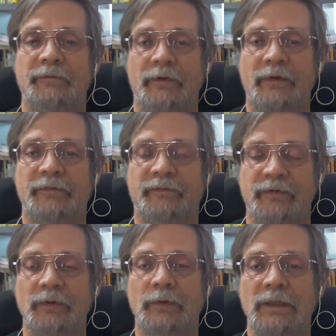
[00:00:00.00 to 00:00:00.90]
very
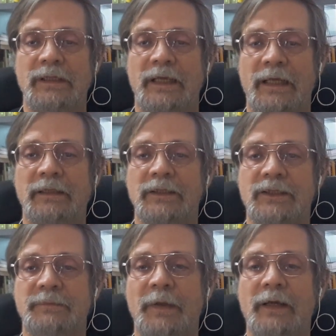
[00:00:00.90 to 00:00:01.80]
fluent English
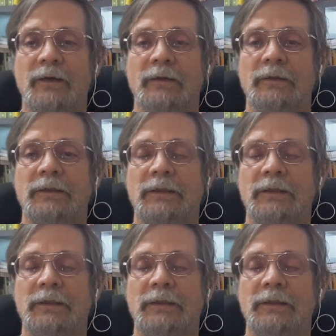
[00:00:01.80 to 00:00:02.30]
speaker.